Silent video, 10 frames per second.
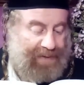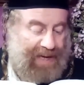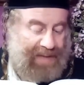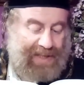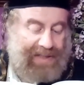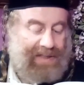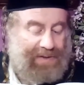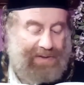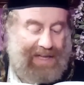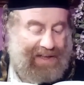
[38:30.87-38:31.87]
All right, but uh,
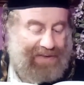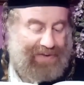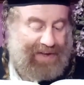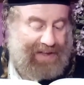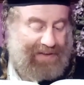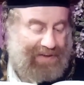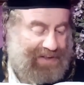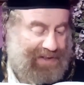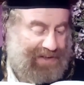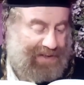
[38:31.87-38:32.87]
do not contradict your
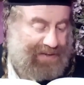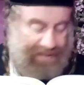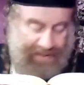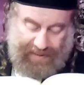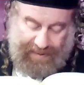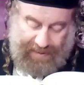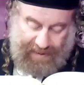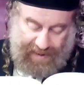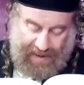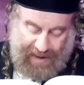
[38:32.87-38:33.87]
teacher.
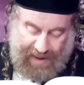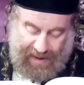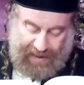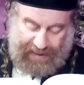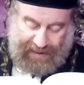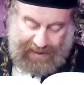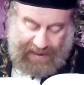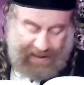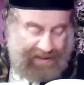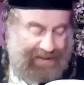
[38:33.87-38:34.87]

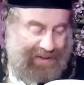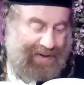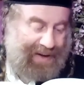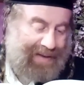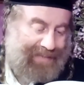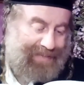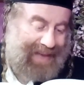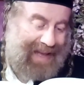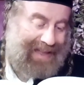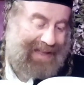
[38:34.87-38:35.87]
Uh, so
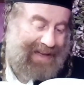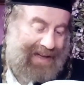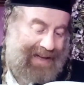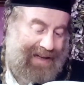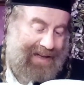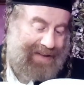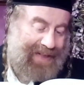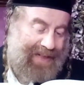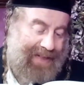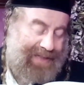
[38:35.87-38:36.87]
uh, and uh,
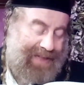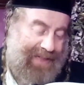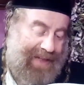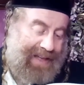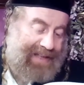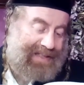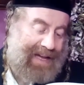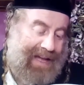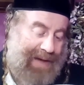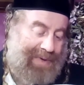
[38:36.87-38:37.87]
the the thing is,
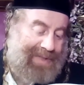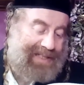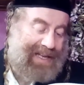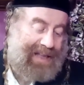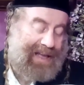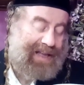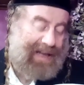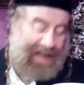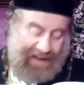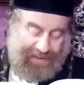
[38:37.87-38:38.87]
I, I would say like
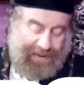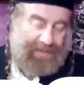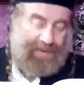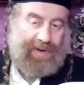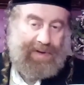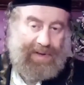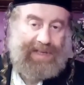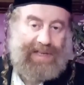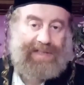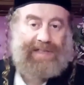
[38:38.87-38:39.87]
I added from
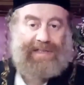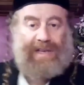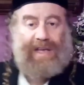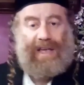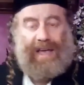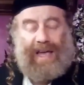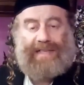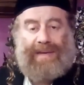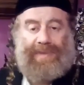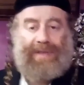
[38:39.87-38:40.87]
uh, just add
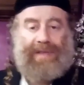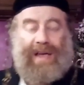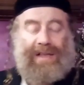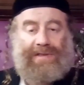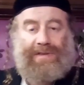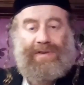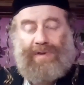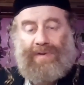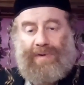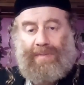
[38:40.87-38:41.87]
something else uh,
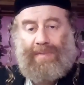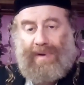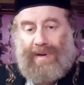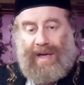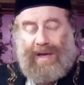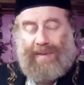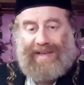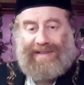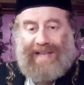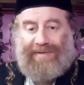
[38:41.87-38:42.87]
for, from uh,
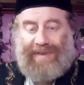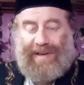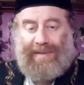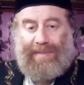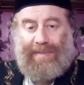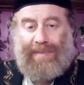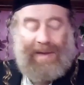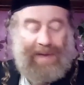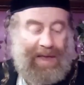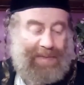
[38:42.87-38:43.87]
myself, um,
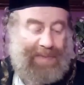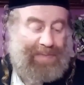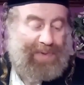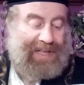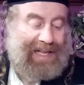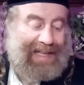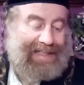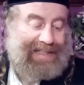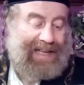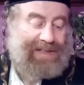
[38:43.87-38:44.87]
my my personal
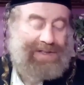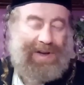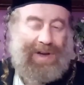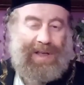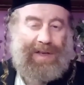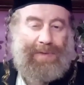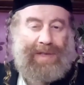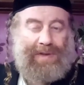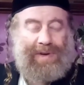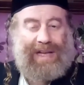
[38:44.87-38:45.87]
understanding. So uh,
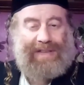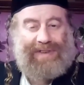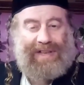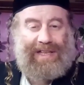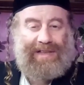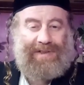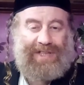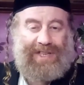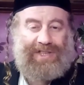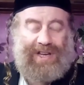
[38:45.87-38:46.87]
when you contradict your
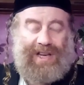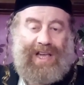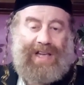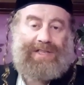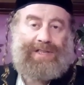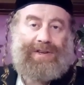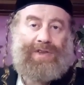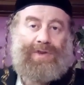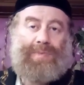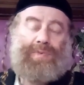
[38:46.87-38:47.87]
teacher, so
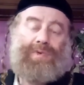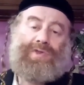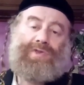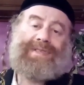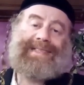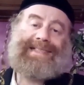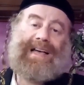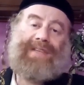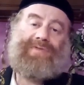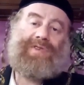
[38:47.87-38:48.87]
you put
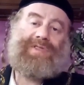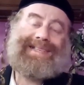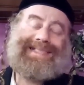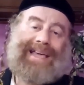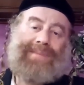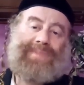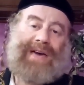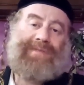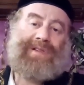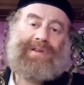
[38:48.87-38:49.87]
yourself on the same
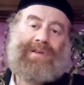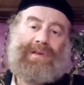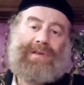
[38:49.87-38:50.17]
level.